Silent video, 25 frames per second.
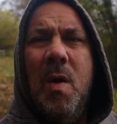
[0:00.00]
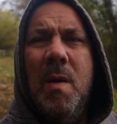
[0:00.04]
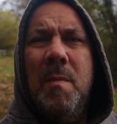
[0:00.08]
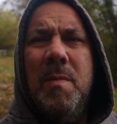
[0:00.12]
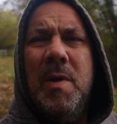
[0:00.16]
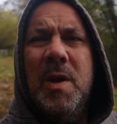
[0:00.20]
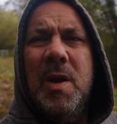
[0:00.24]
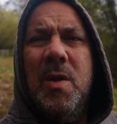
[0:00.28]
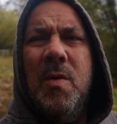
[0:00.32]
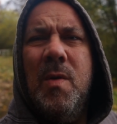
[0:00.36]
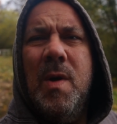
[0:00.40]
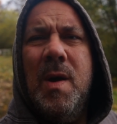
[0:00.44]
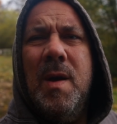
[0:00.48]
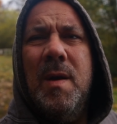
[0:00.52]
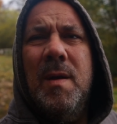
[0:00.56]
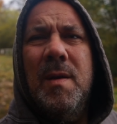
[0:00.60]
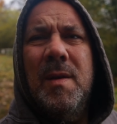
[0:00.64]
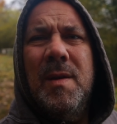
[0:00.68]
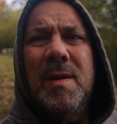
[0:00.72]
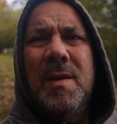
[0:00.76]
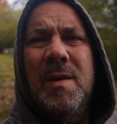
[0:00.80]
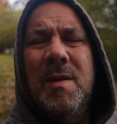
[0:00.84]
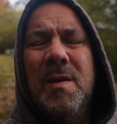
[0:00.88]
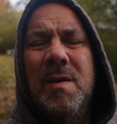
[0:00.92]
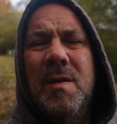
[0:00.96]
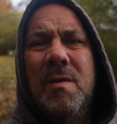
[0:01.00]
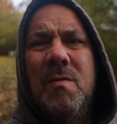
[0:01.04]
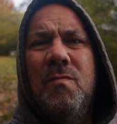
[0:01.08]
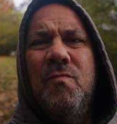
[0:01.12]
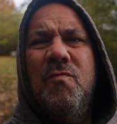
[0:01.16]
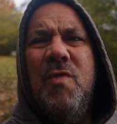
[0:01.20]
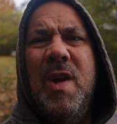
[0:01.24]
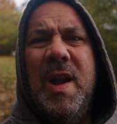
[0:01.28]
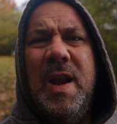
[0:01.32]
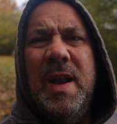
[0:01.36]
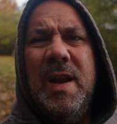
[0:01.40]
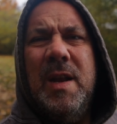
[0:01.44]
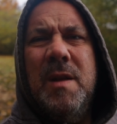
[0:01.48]
I'm going to
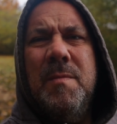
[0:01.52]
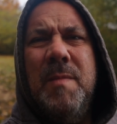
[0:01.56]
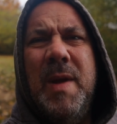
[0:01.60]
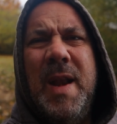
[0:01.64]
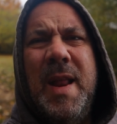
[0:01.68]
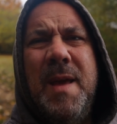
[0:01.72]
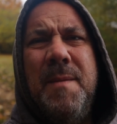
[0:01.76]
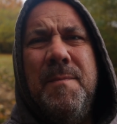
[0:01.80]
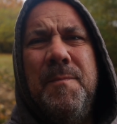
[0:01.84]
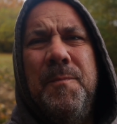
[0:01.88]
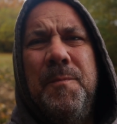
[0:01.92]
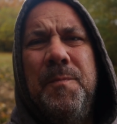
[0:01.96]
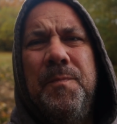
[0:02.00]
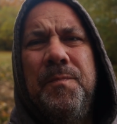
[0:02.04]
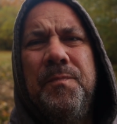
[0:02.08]
reel in a minute